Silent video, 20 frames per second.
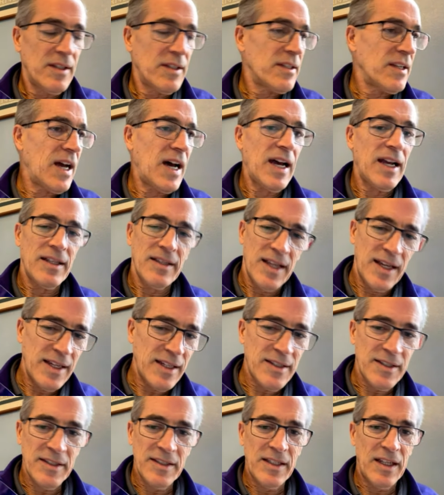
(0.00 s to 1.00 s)
nine,
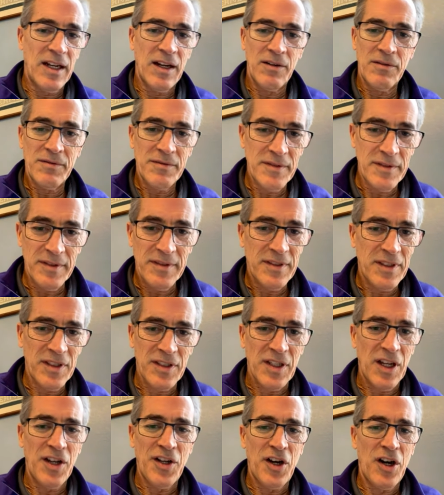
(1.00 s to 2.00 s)
like, you know, it's
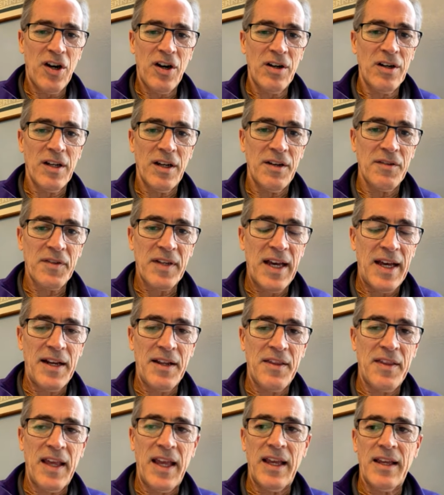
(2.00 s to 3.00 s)
just unheard of kind
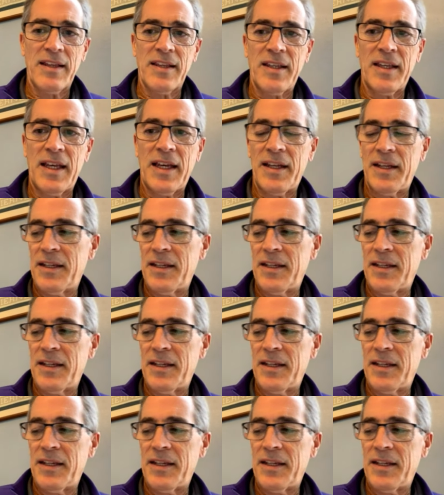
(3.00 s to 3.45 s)
of thing. Yeah.